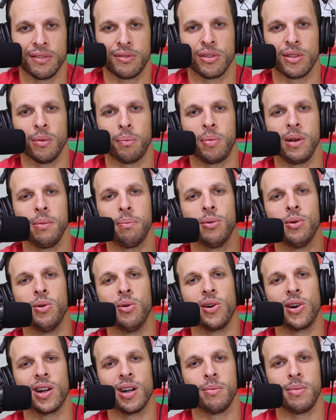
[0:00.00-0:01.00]
for the people
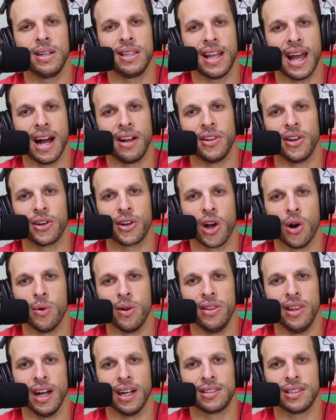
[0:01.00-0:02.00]
who are going to be down there
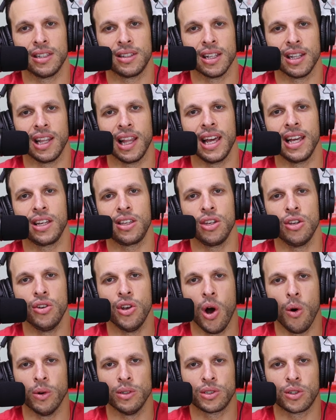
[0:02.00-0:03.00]
going nuts at the link.
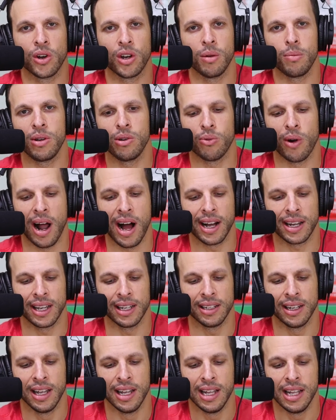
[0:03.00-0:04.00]
It's going to be
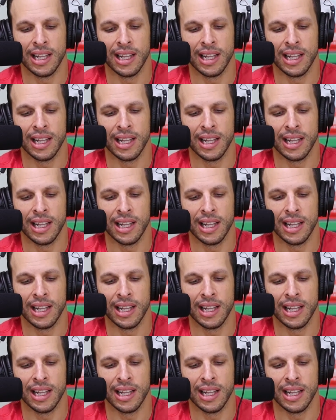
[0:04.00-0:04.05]
rocking.